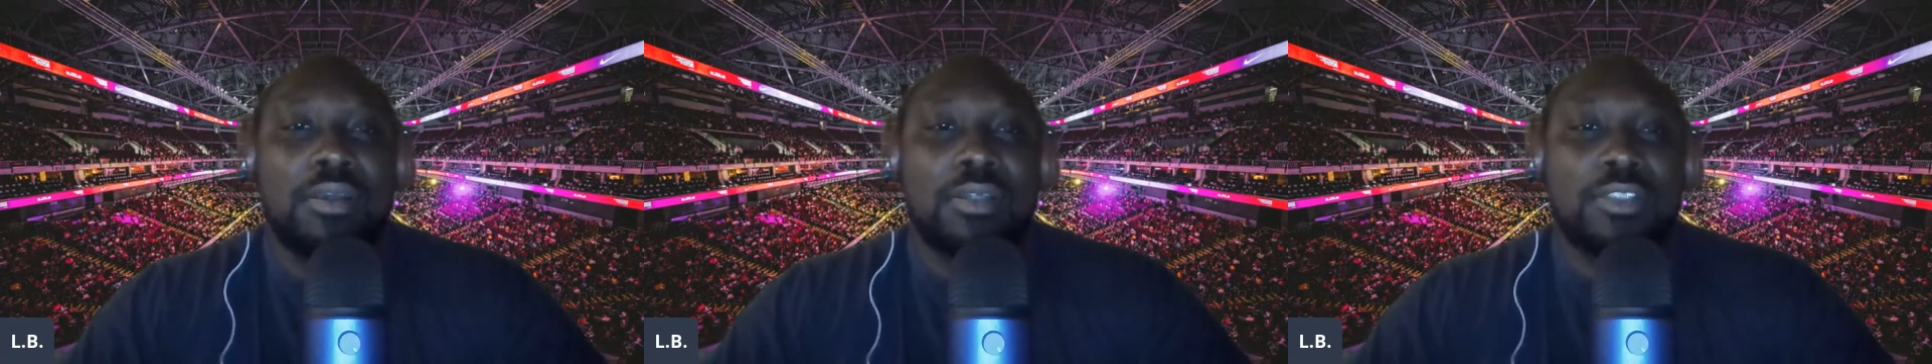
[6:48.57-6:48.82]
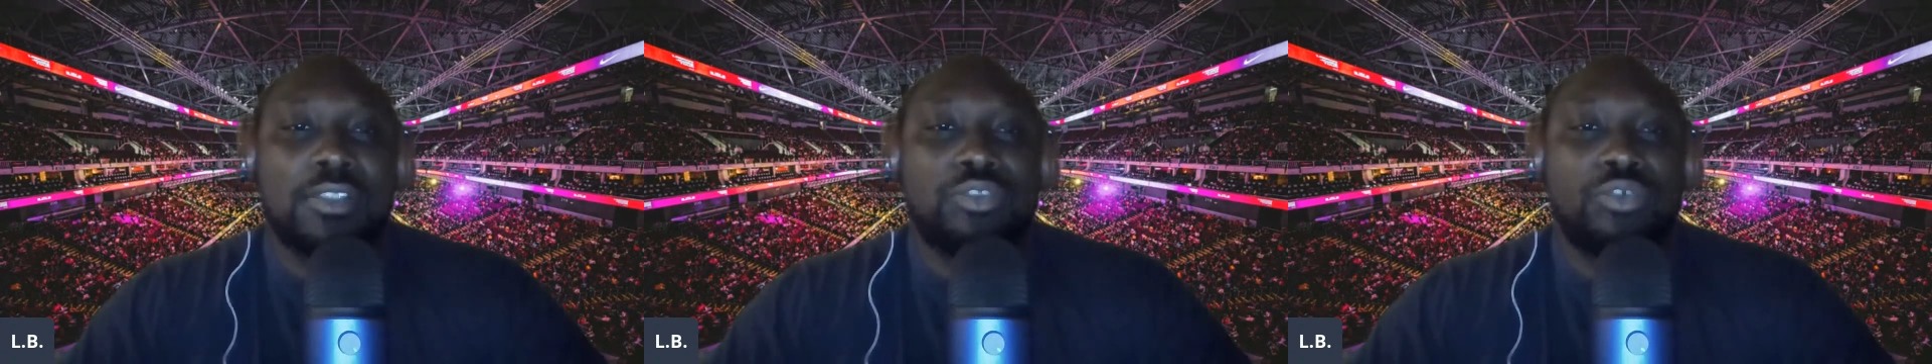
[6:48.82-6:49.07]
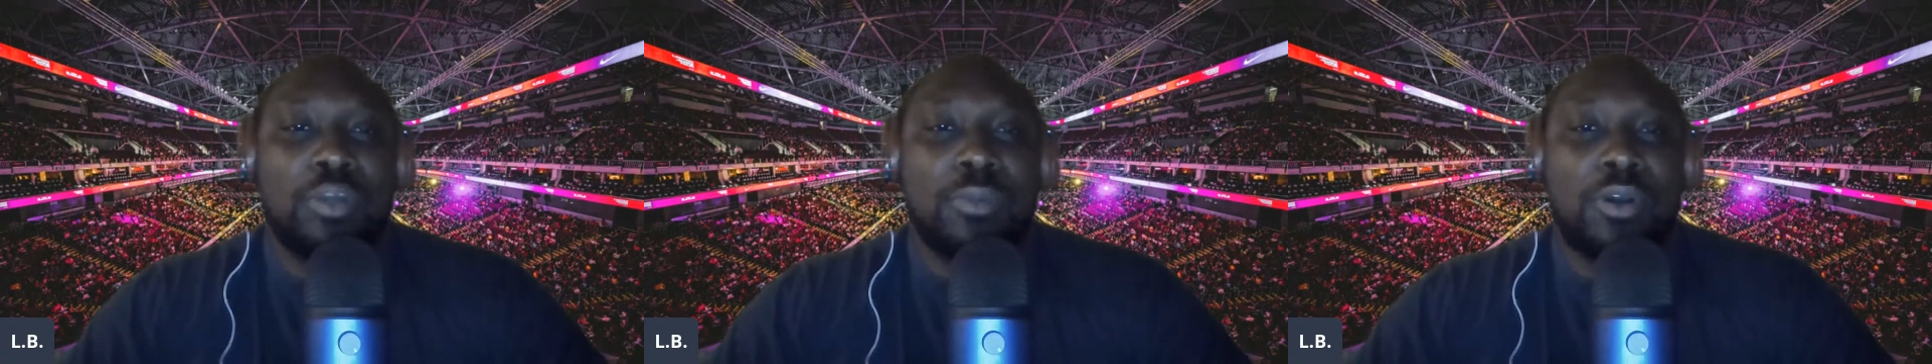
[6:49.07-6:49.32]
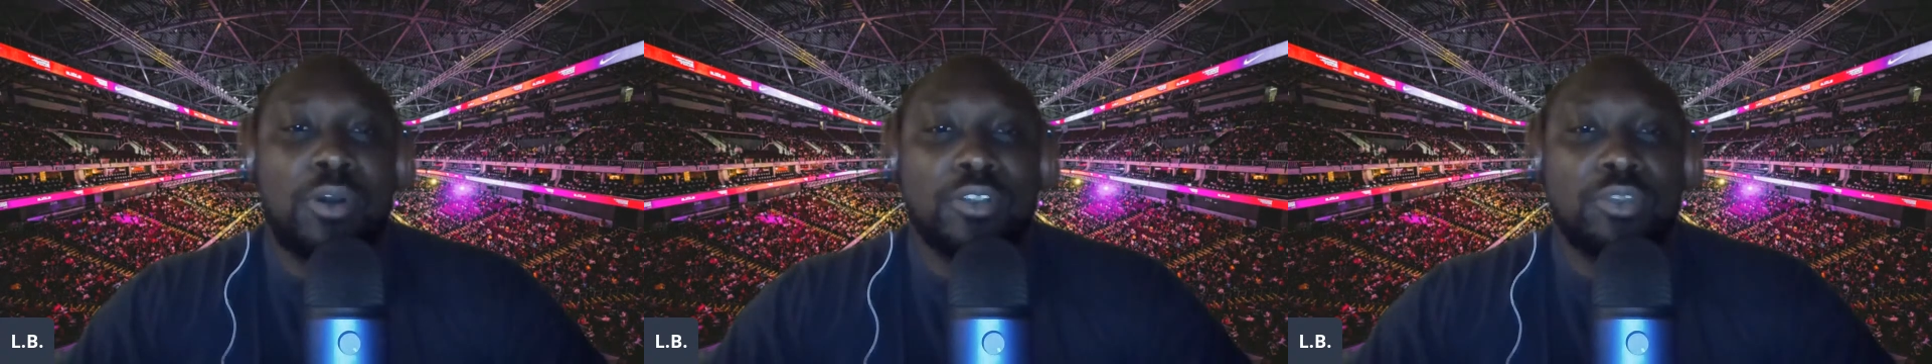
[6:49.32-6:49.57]
because Trump
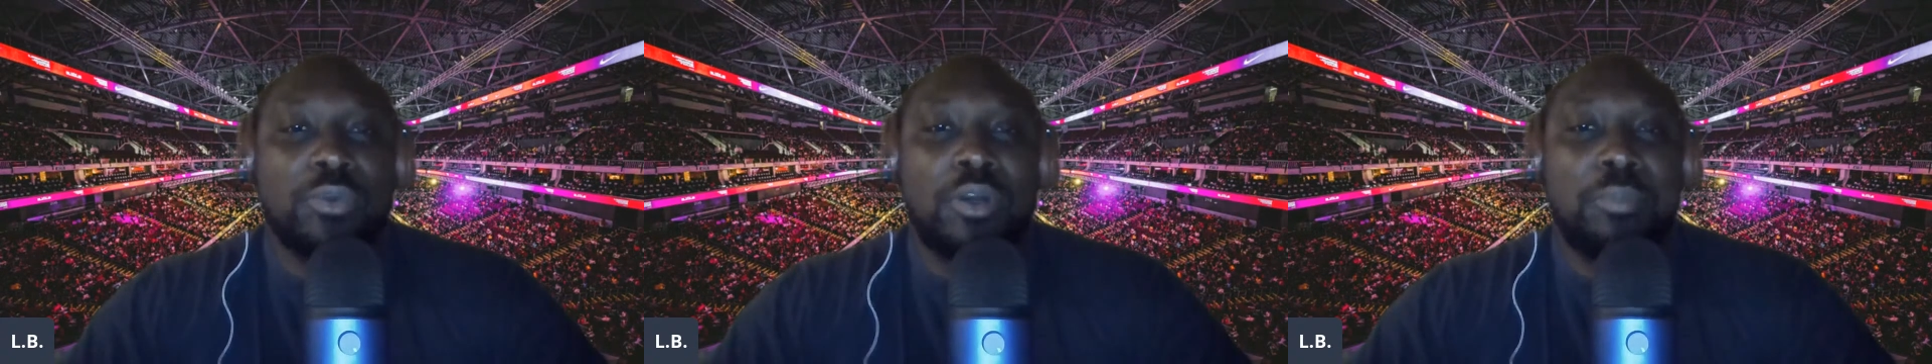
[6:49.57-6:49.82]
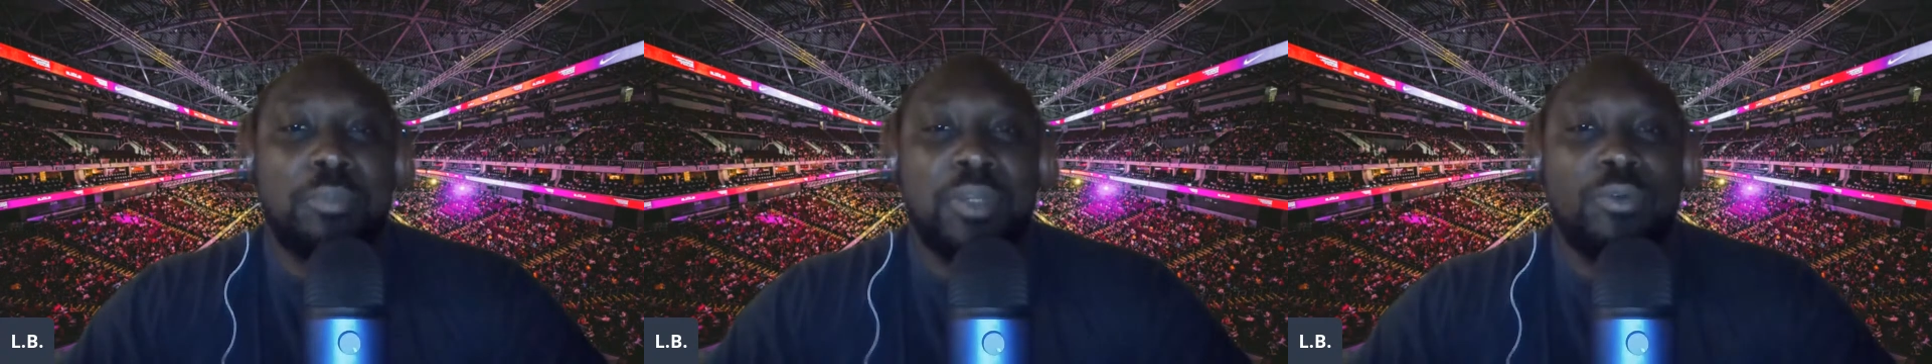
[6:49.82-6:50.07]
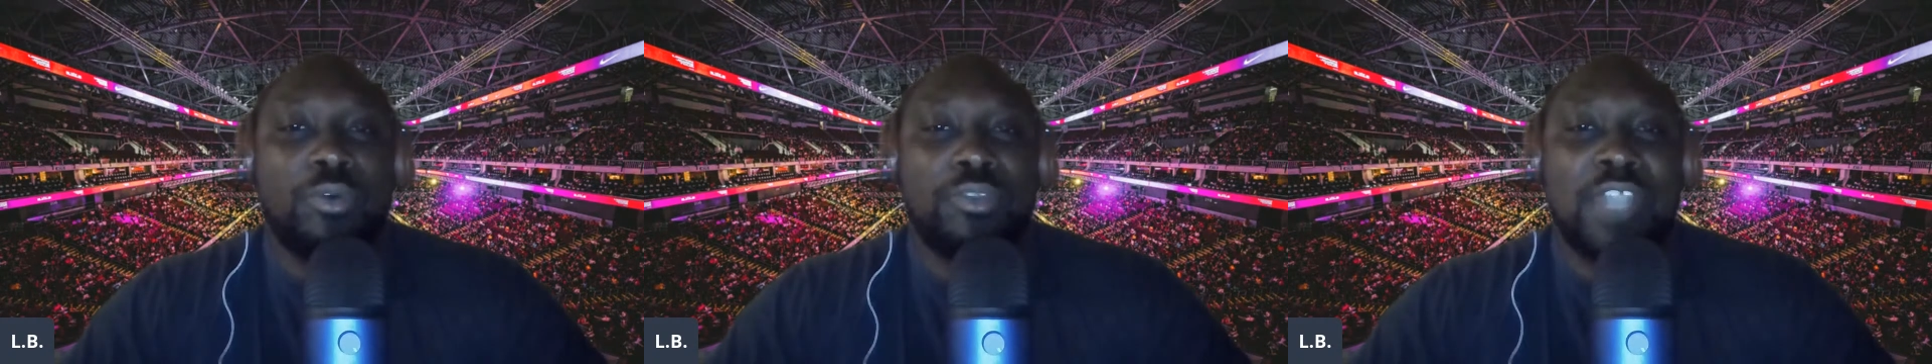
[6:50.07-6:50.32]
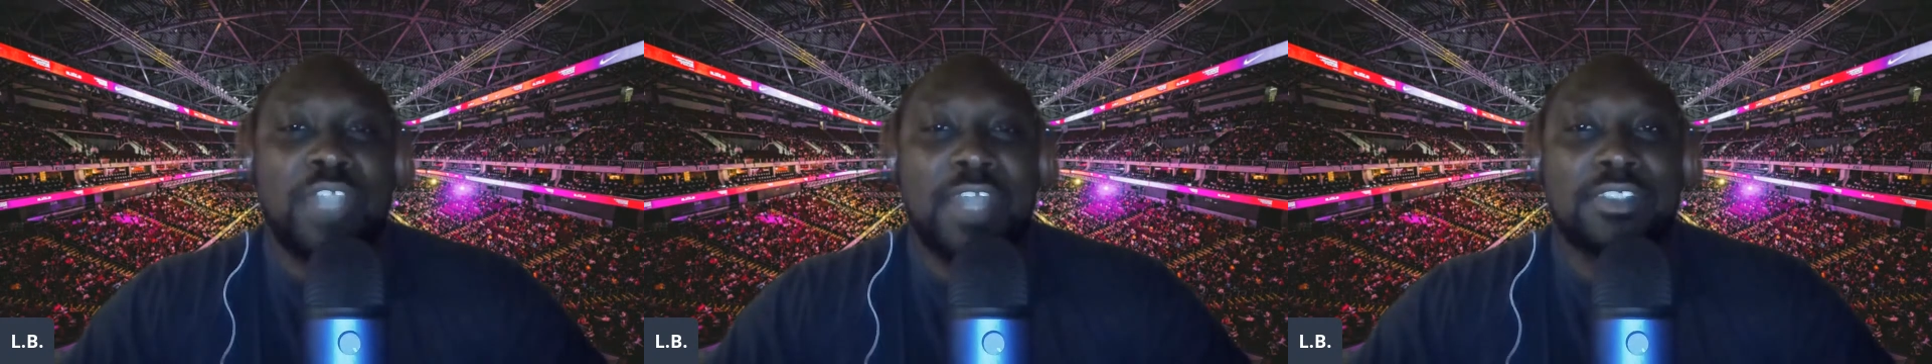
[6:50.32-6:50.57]
also wants a payroll
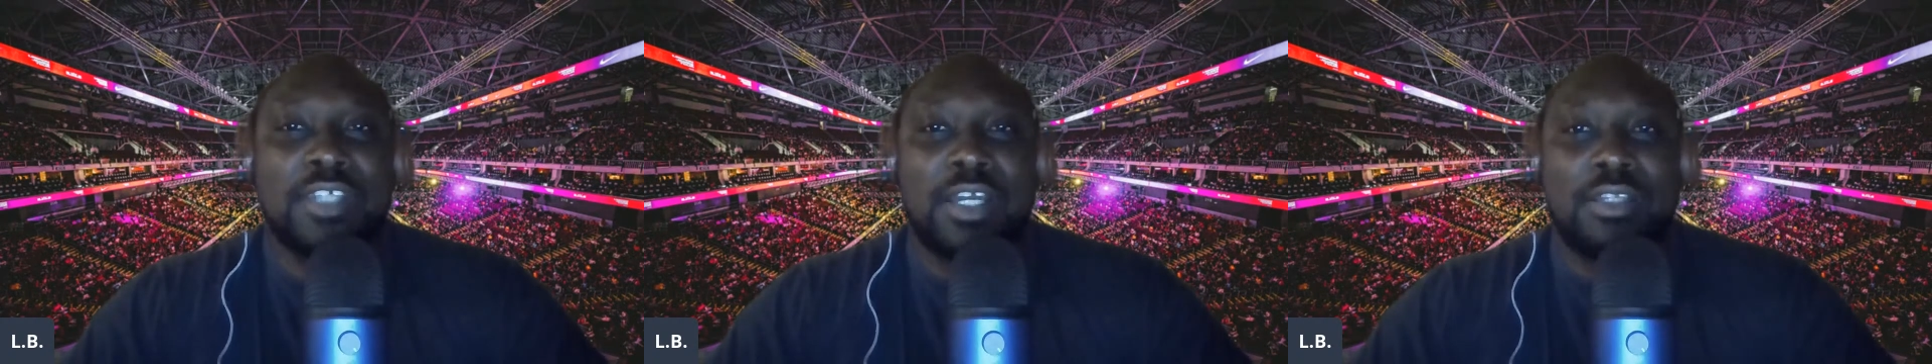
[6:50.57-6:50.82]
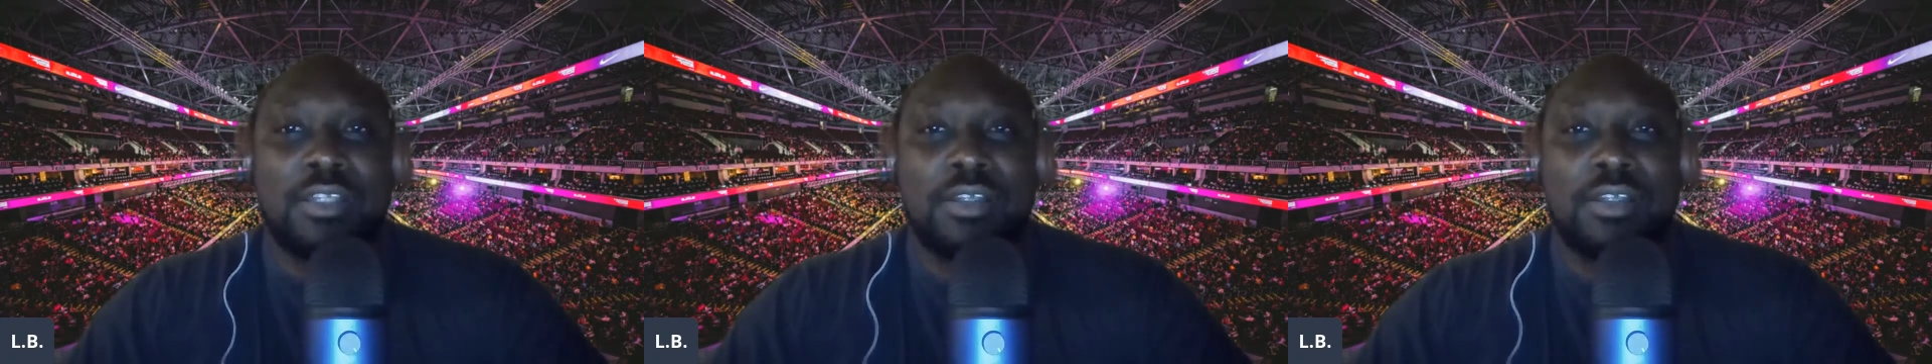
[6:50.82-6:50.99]
tax cut.